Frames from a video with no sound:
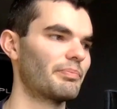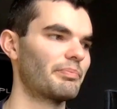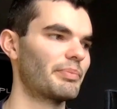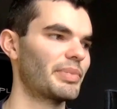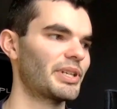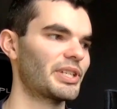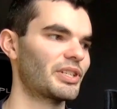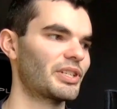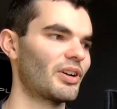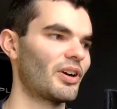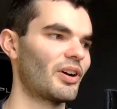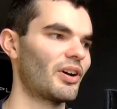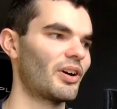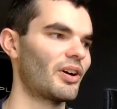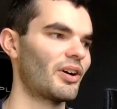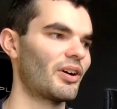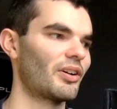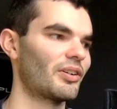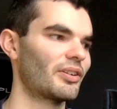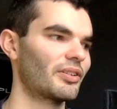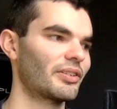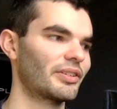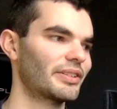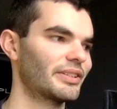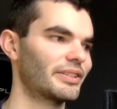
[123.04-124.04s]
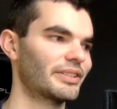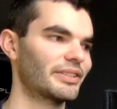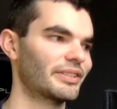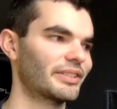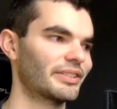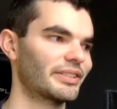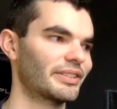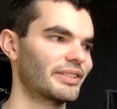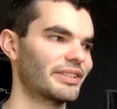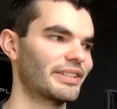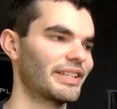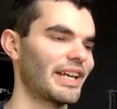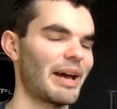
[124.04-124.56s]
bizarre
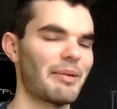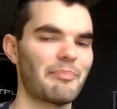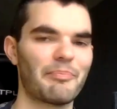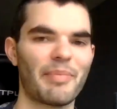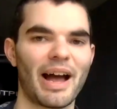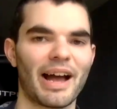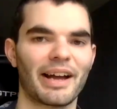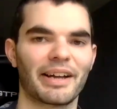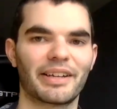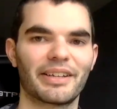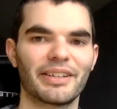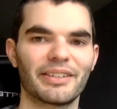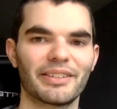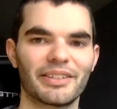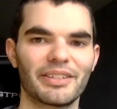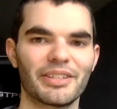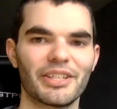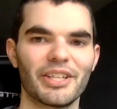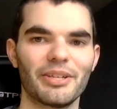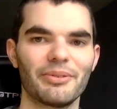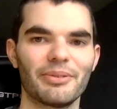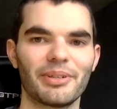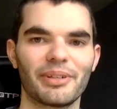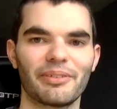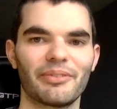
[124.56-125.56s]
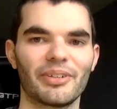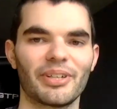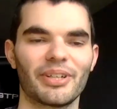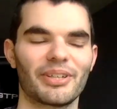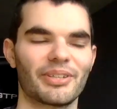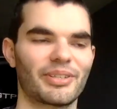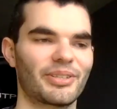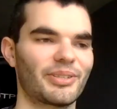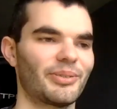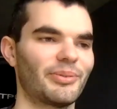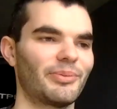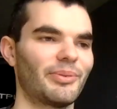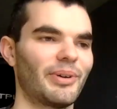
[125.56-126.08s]
get back at the
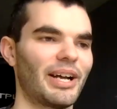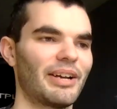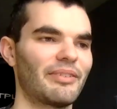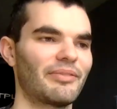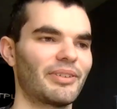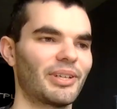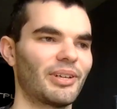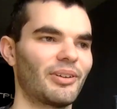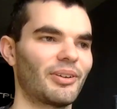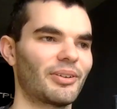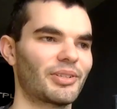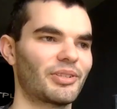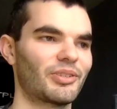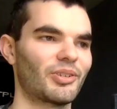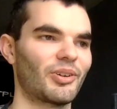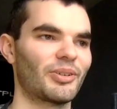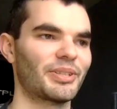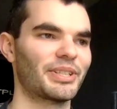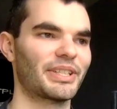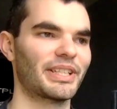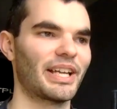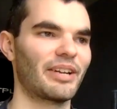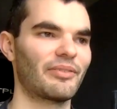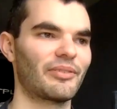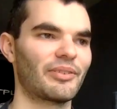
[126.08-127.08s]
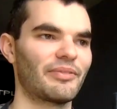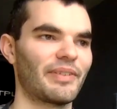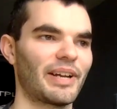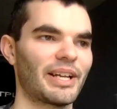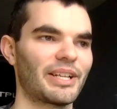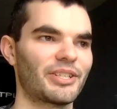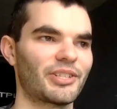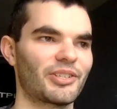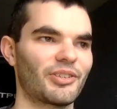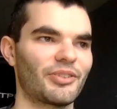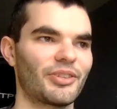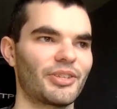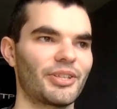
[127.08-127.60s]
universe or whatever, like trying to get
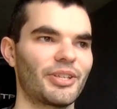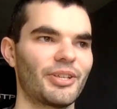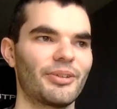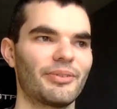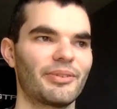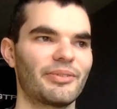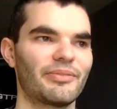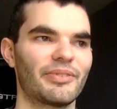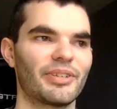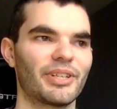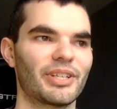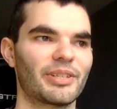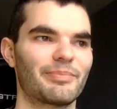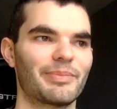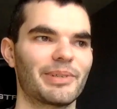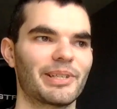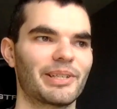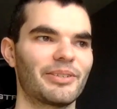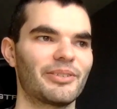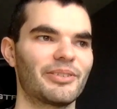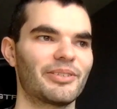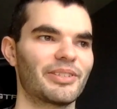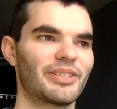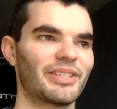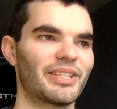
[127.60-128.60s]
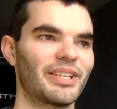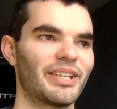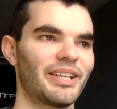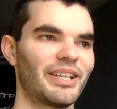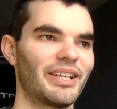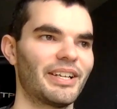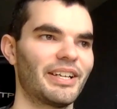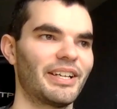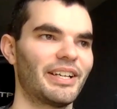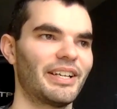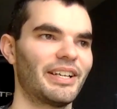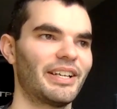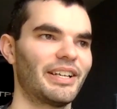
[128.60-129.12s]
revenge on the universe because
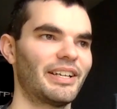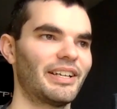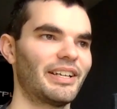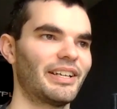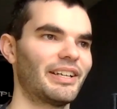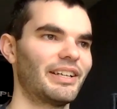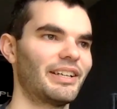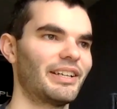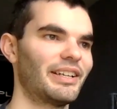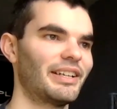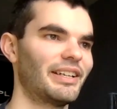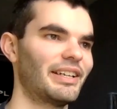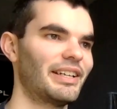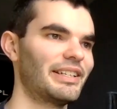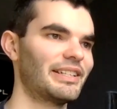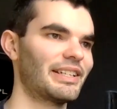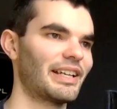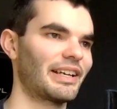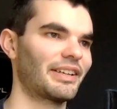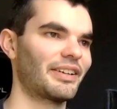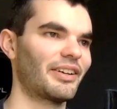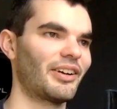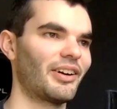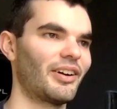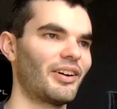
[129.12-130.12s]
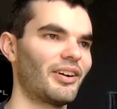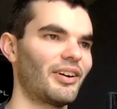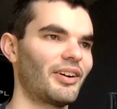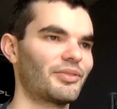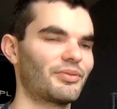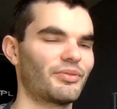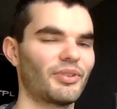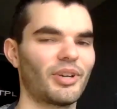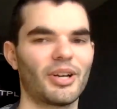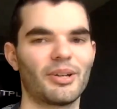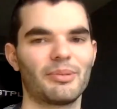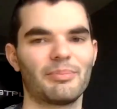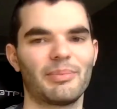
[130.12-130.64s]
he's had a hard
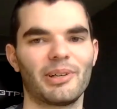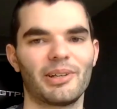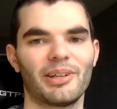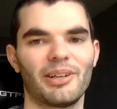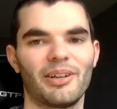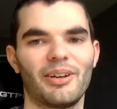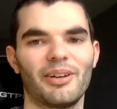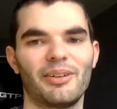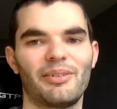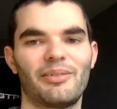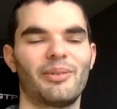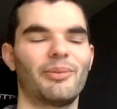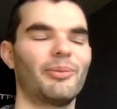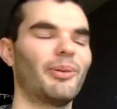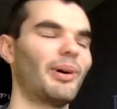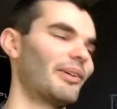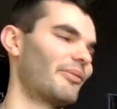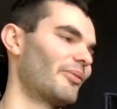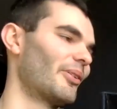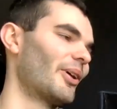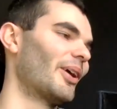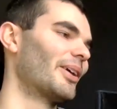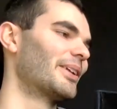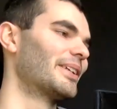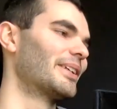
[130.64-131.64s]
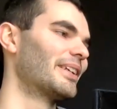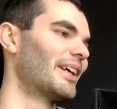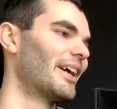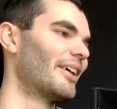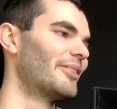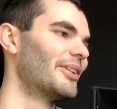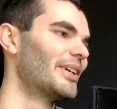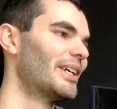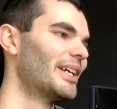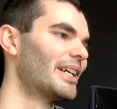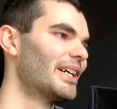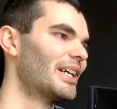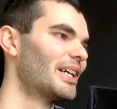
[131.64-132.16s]
robot life or whatever. I don't know.
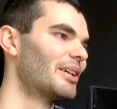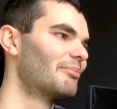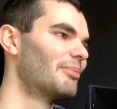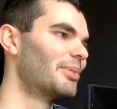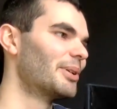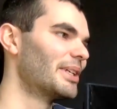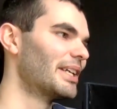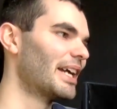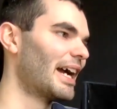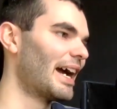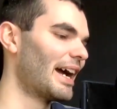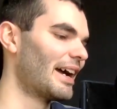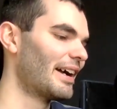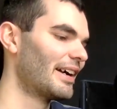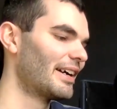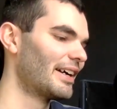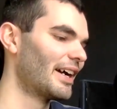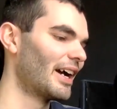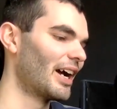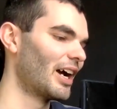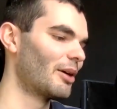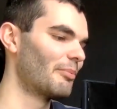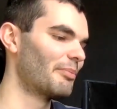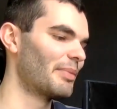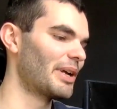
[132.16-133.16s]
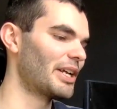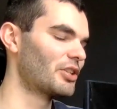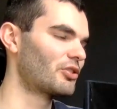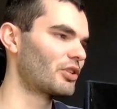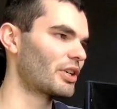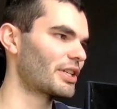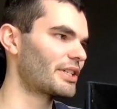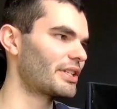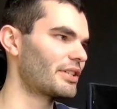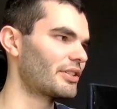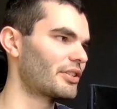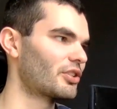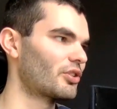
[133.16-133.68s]
But yeah,
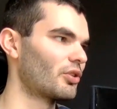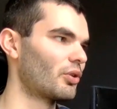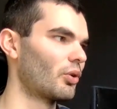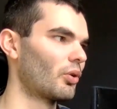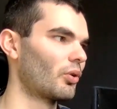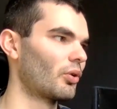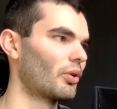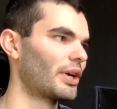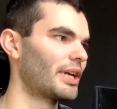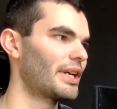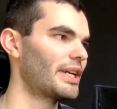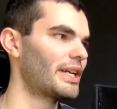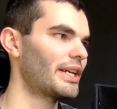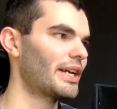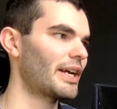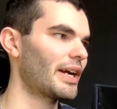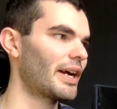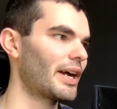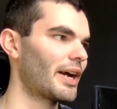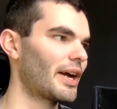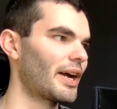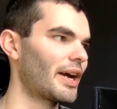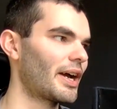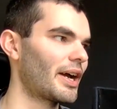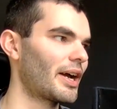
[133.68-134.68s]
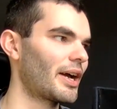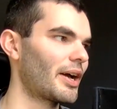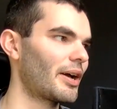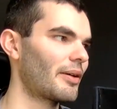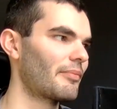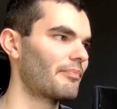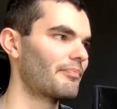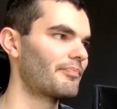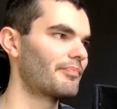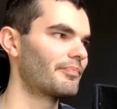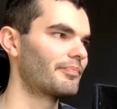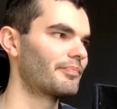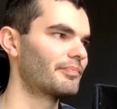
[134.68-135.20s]
interesting story.
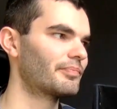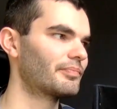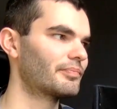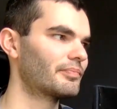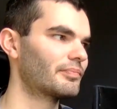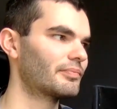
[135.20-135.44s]
Wasn't